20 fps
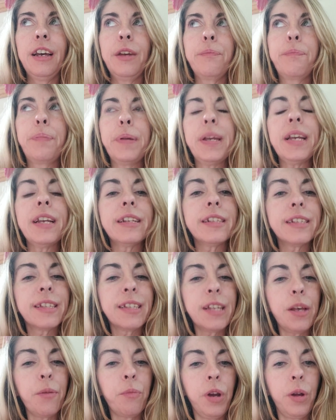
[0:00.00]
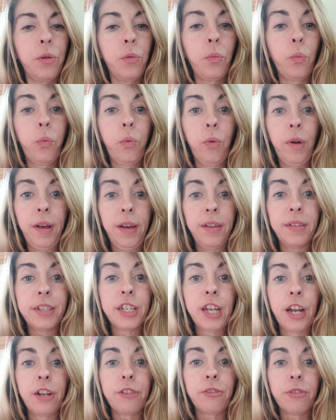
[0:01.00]
Being someone with
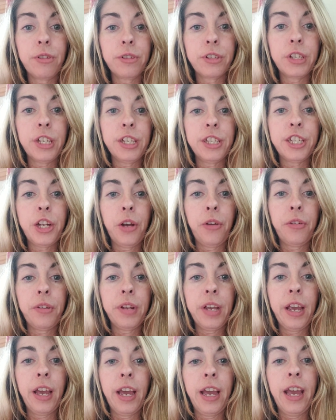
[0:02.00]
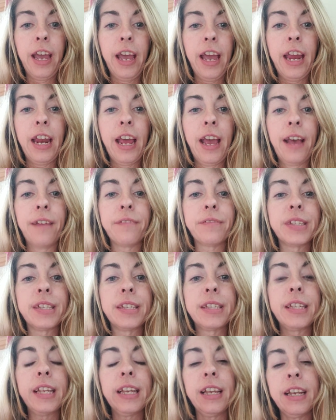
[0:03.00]
general dystonia, and I've
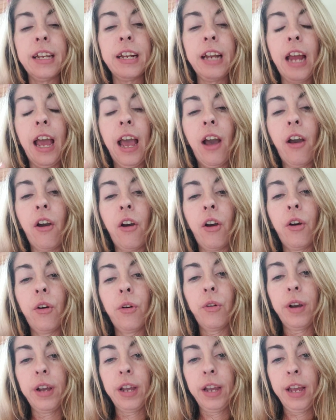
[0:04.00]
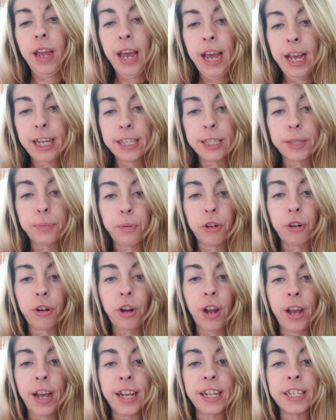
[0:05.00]
seen how it has
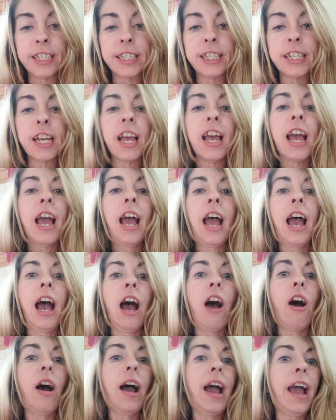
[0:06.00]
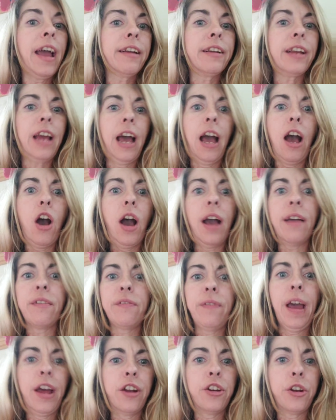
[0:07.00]
progressed, and how I've
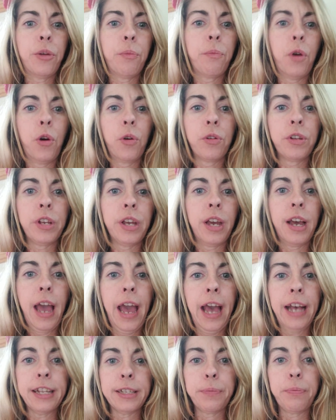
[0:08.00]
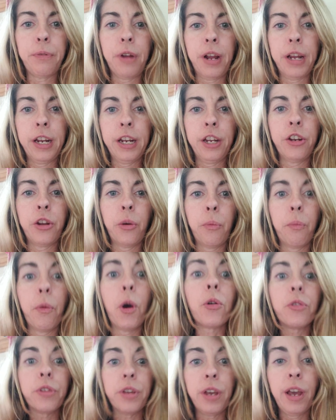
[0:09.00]
had pneumonia, aspirated
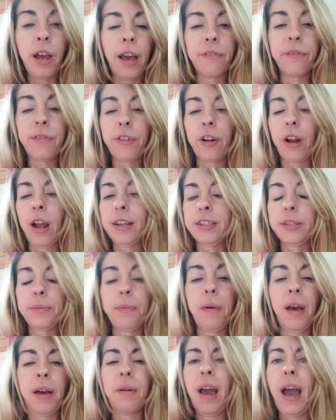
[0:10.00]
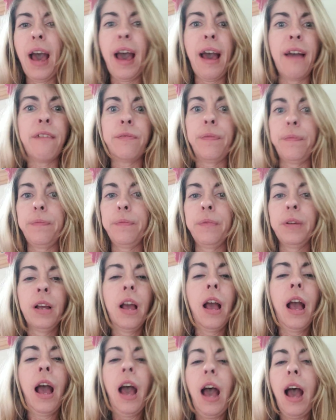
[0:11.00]
pneumonia, I forgot about it.
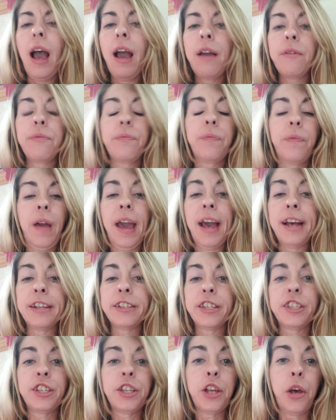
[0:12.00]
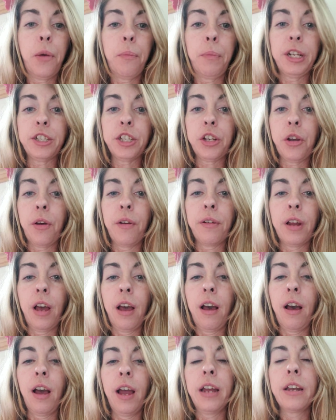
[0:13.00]
I've had so much going
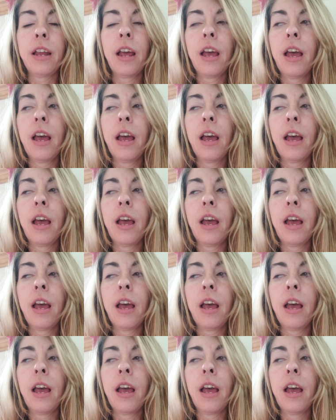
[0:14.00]
on.